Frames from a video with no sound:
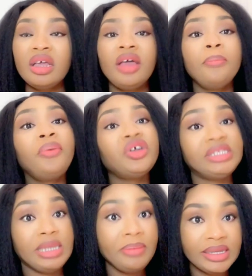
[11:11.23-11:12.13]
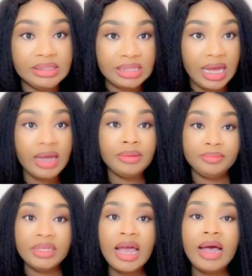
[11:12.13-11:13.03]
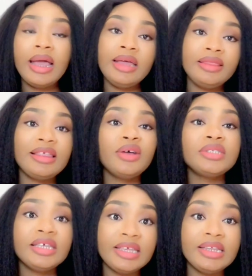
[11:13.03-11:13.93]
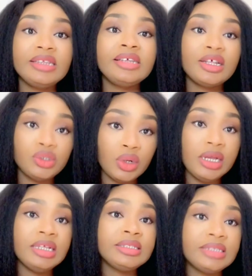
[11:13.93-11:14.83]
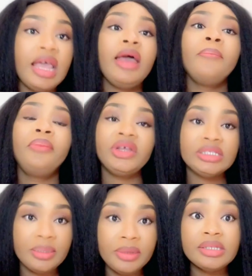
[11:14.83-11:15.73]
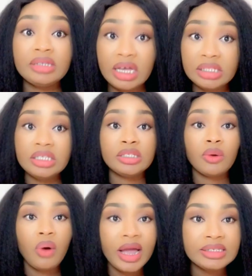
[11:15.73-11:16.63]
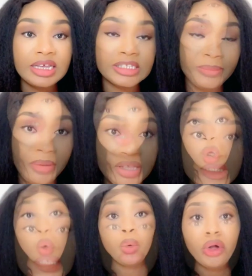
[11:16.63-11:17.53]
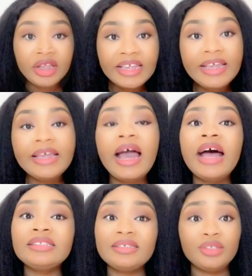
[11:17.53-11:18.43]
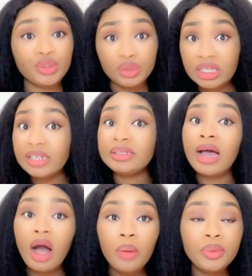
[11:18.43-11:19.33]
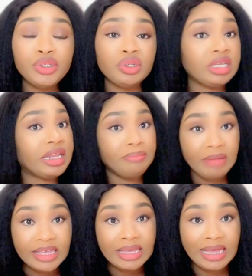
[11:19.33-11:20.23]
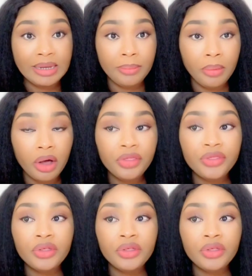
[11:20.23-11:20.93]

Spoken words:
per semester. Yeah, 8,000 Canadian dollars per semester. It is quite expensive. So working as a student, how much you can make in a month?